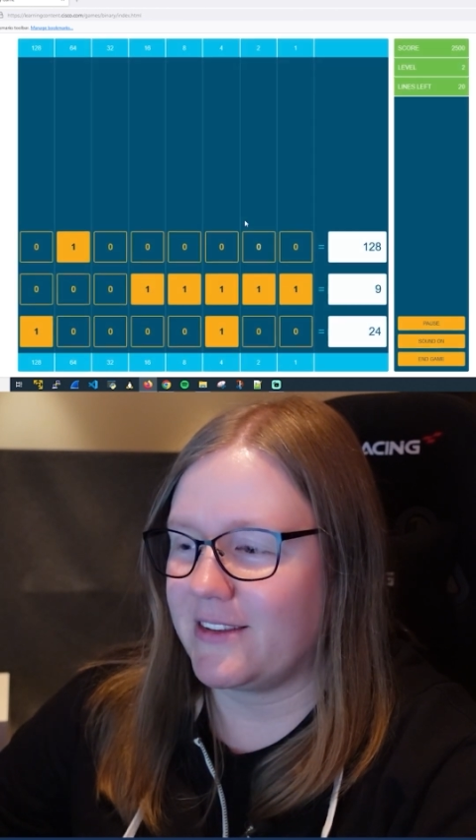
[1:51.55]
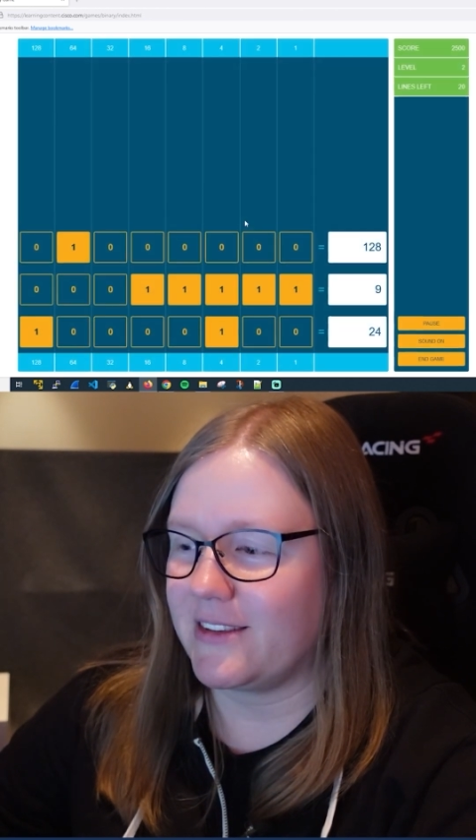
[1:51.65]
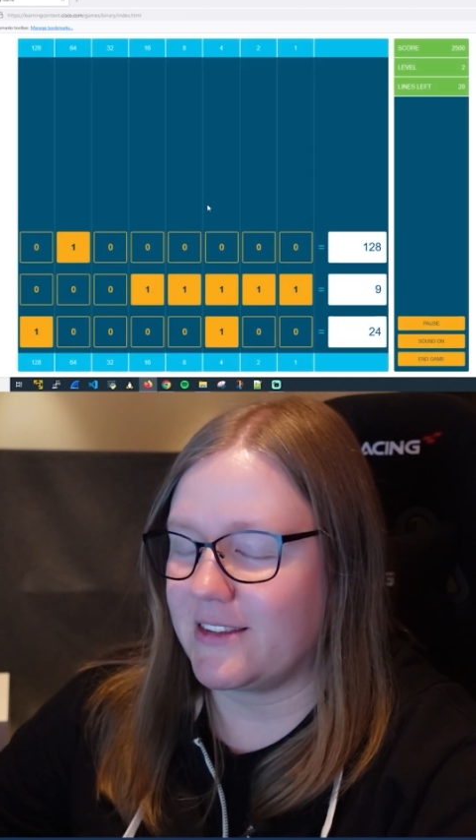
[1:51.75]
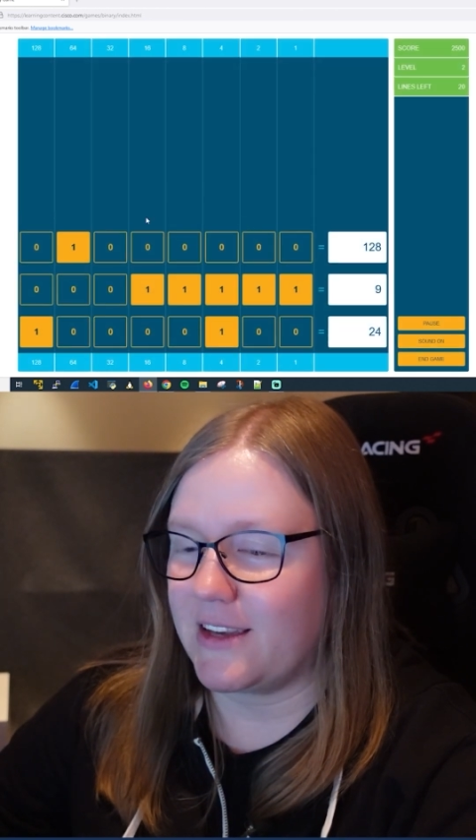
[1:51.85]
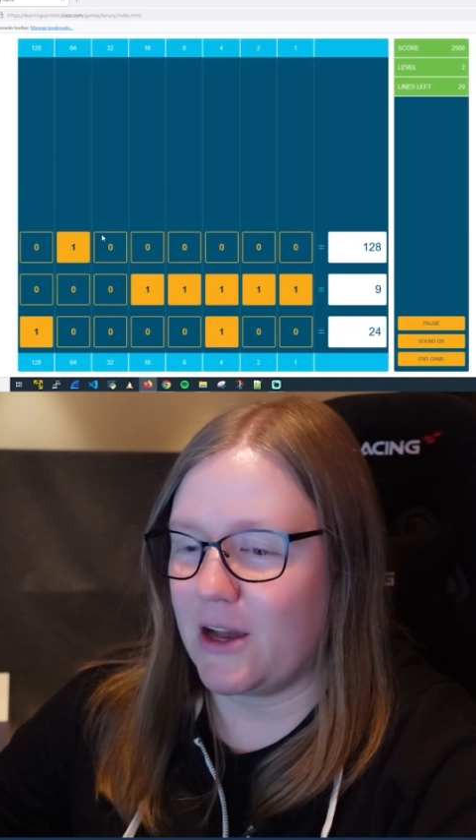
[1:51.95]

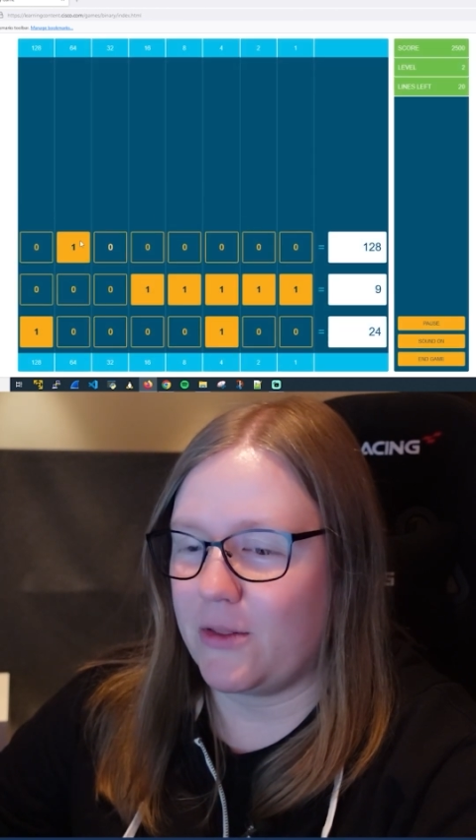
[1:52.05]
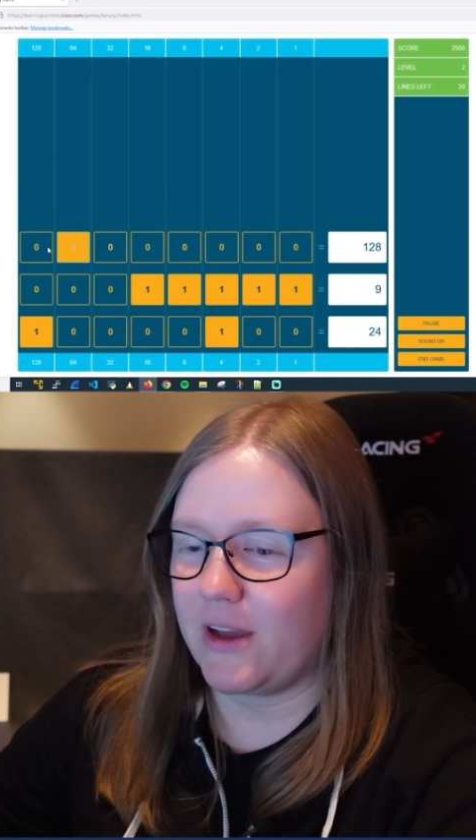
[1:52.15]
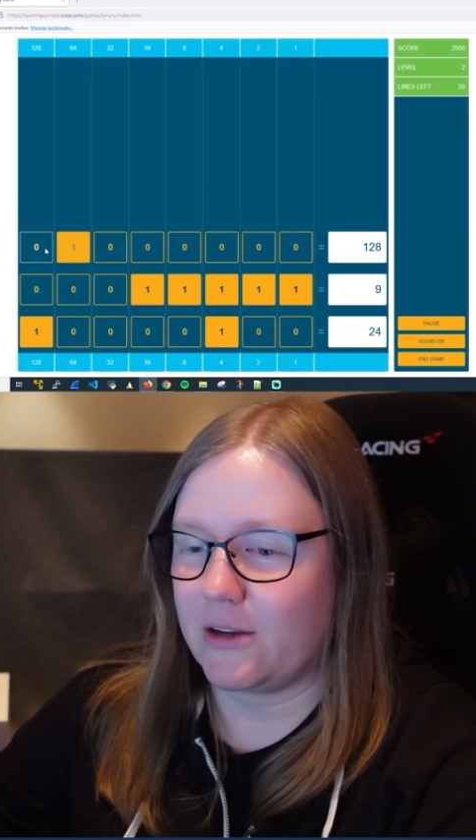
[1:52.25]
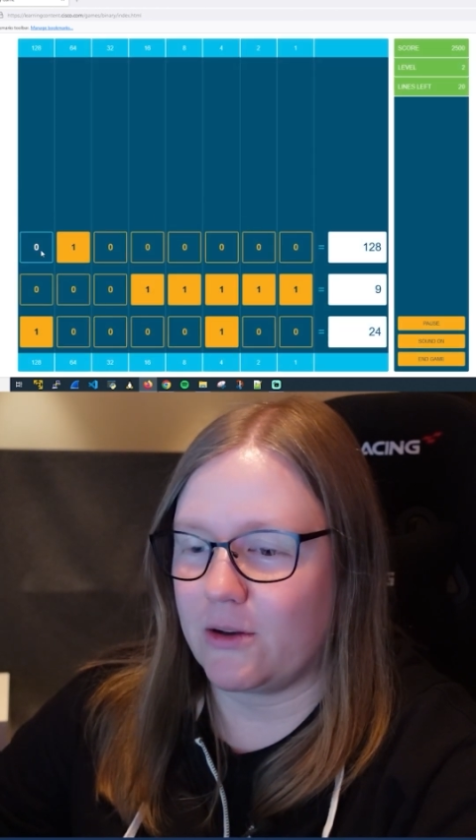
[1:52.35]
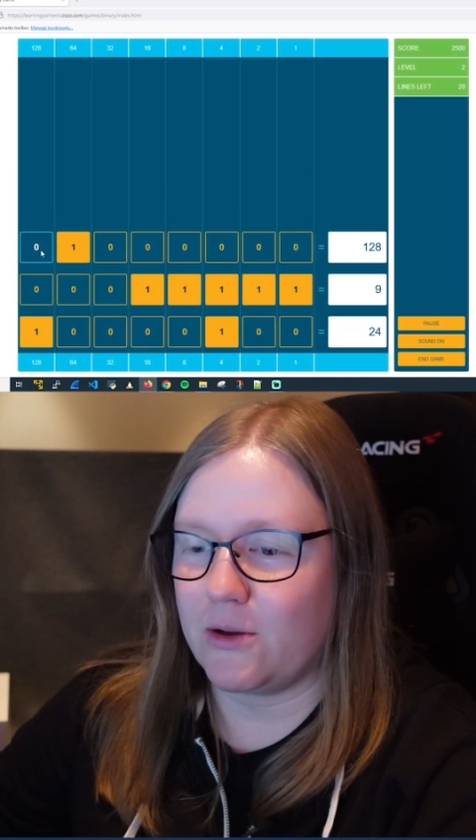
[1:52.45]
and see how
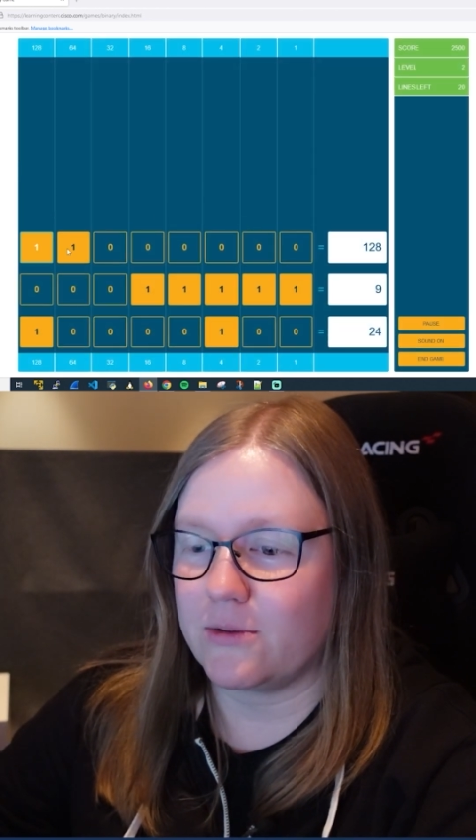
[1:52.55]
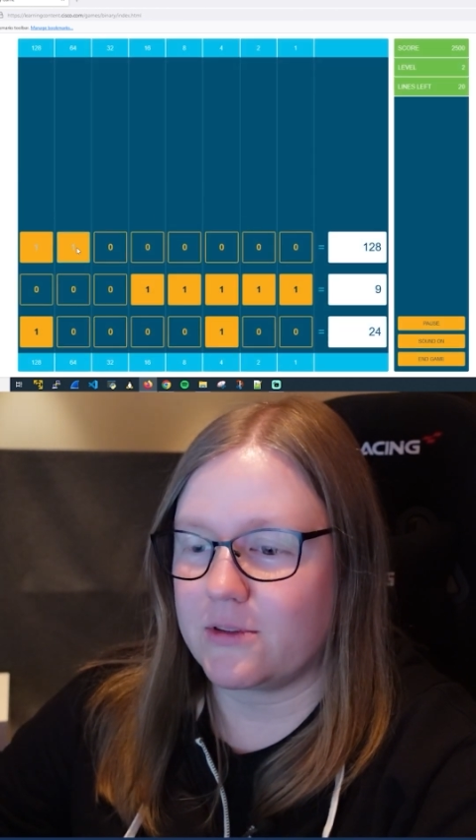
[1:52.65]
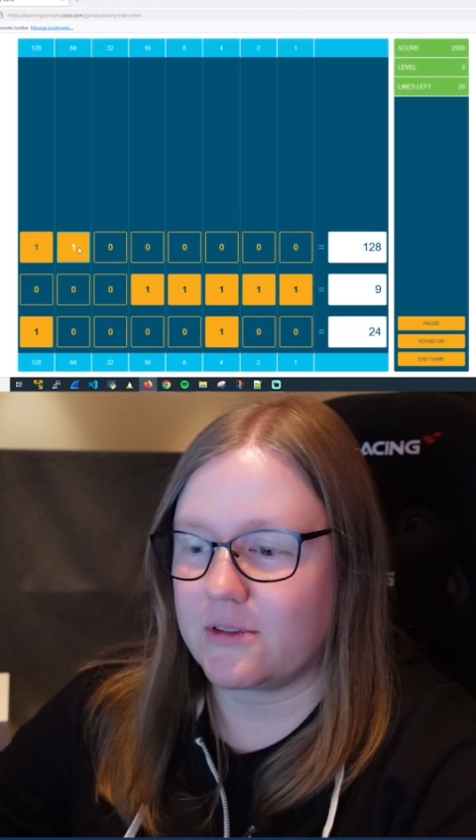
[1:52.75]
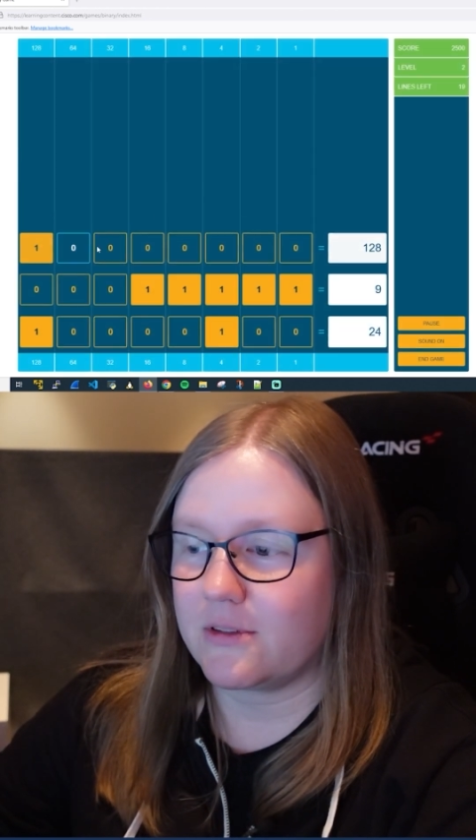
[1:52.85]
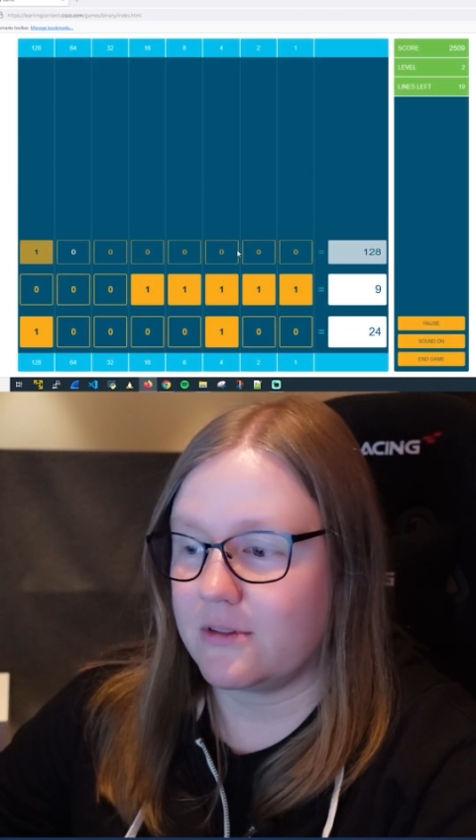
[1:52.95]
that
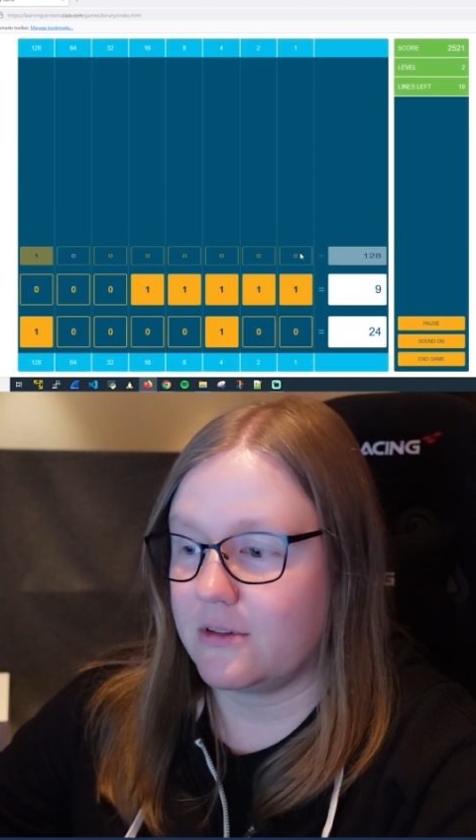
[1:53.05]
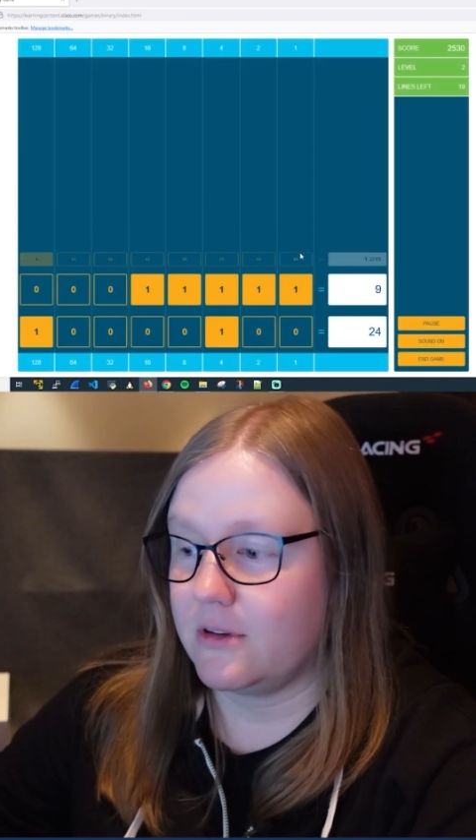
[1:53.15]
goes.